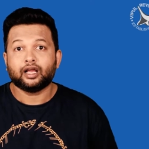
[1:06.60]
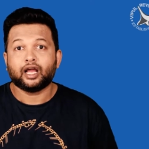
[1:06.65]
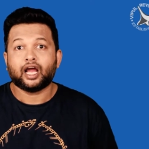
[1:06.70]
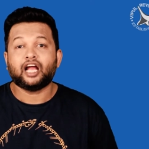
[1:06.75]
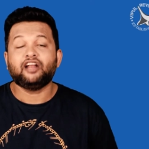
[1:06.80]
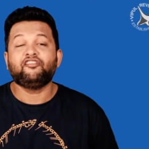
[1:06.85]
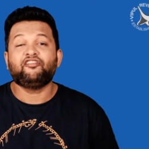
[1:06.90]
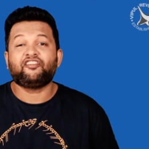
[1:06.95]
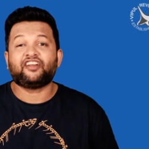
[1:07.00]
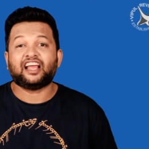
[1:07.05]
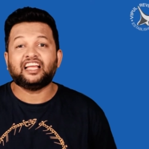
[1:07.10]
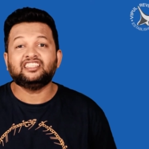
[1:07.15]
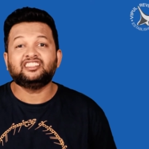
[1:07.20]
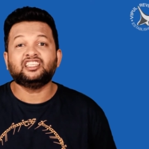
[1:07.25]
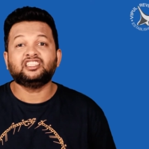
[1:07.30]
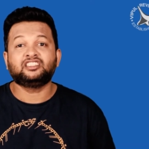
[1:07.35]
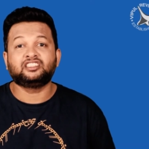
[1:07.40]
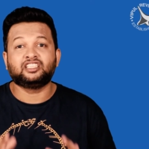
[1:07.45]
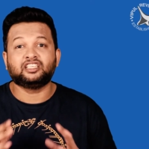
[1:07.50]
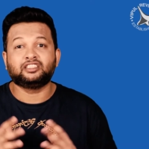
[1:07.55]
and fries
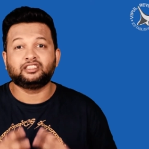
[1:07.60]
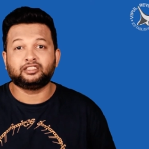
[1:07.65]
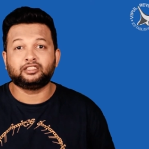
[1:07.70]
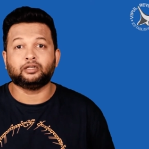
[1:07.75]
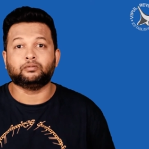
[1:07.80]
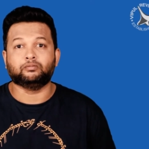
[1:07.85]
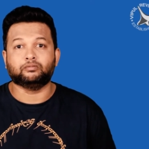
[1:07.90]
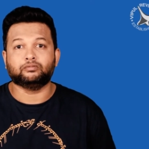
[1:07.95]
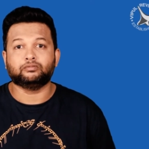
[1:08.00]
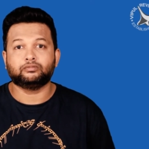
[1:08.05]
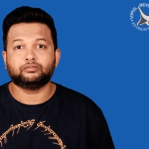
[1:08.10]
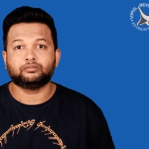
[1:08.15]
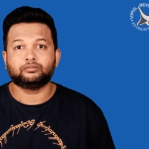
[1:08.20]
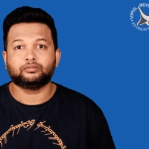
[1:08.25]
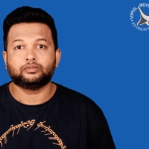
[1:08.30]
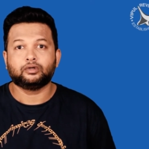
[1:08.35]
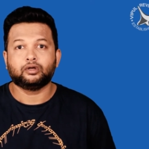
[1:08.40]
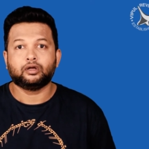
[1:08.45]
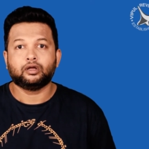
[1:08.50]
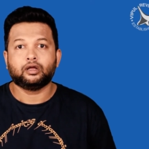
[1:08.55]
his system.
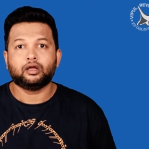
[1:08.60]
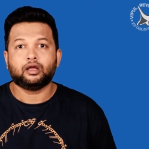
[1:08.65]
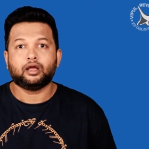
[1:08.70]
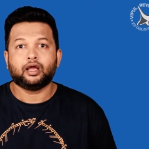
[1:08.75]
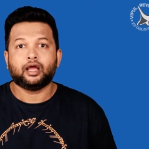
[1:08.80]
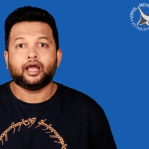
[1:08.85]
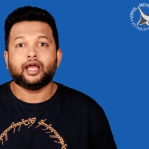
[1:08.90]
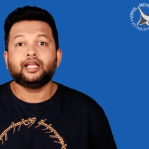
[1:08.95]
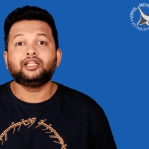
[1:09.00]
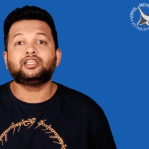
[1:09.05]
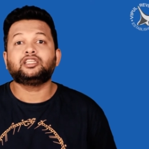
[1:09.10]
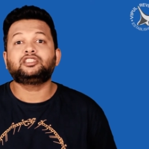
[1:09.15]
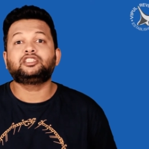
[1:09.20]
In the